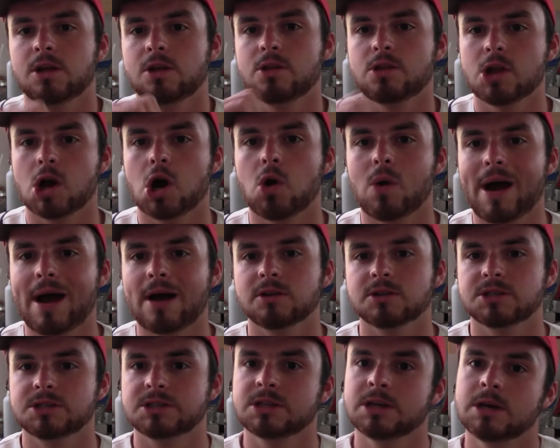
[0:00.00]
No
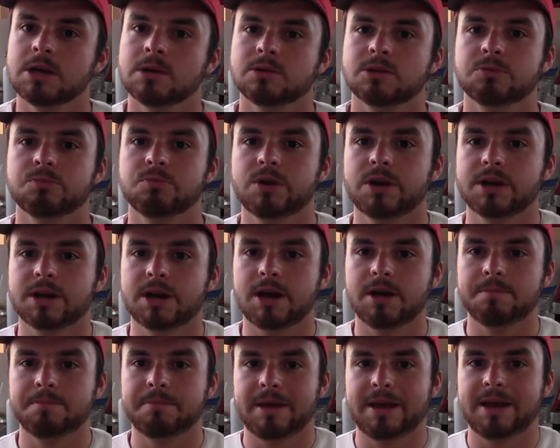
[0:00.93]
outs to bring
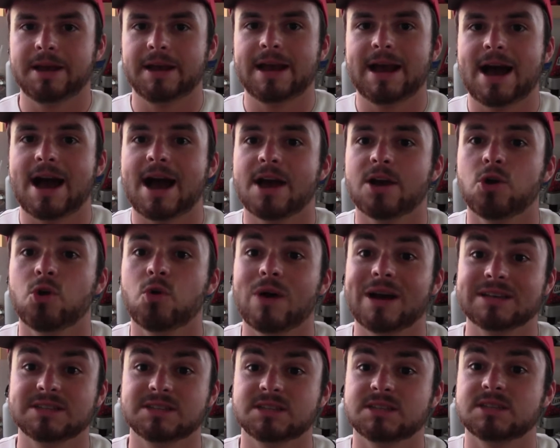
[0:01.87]
up a guy who
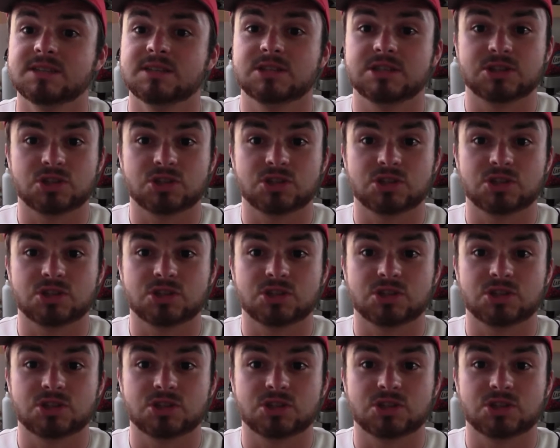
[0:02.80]
has